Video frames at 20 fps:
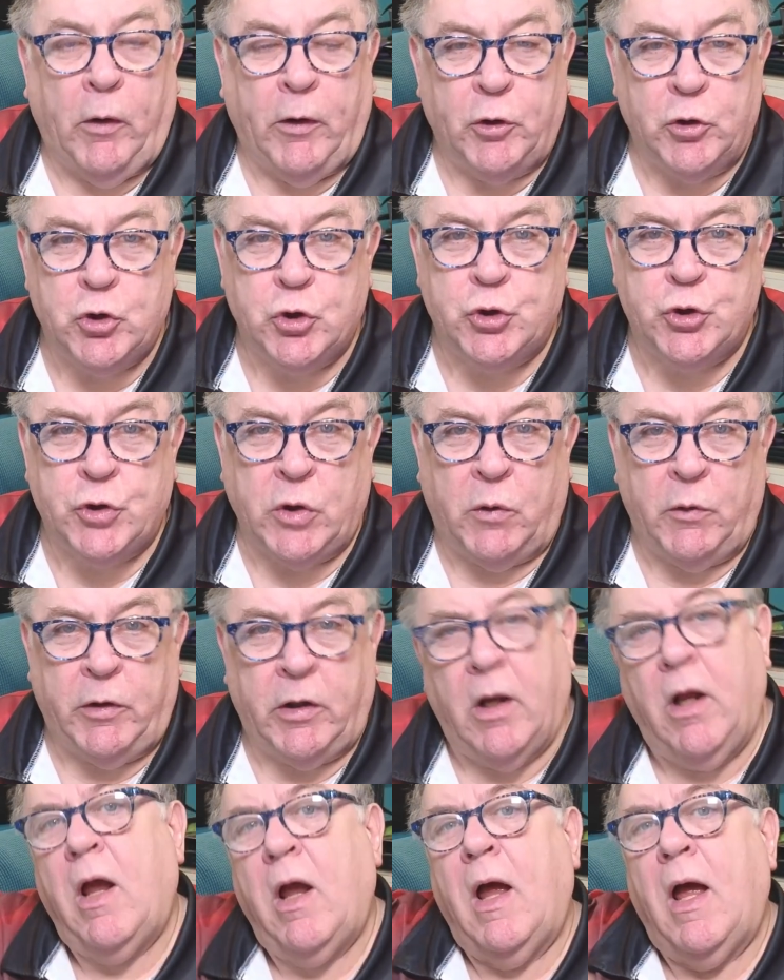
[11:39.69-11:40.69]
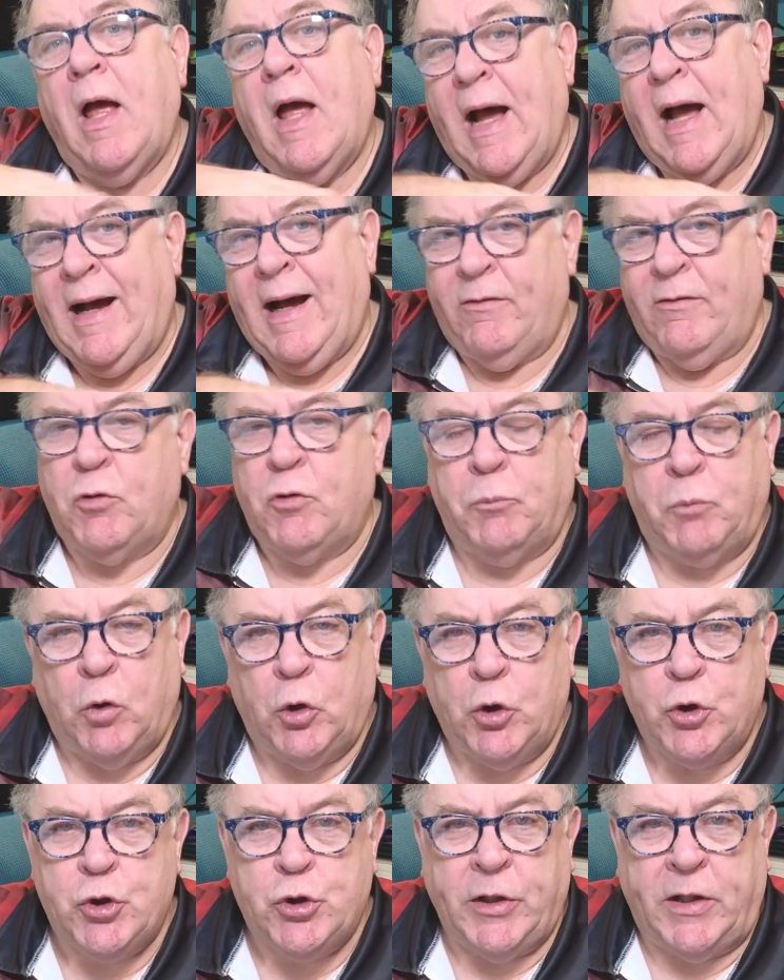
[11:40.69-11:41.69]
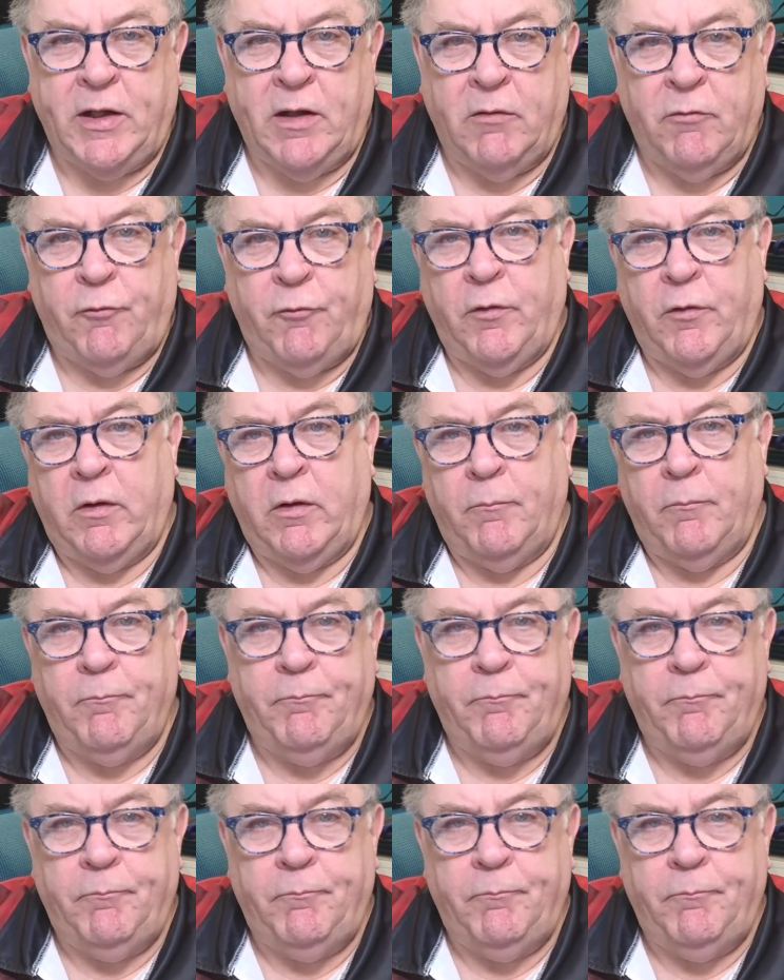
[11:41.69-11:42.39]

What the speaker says: one I just showed you, I had to put a sheet of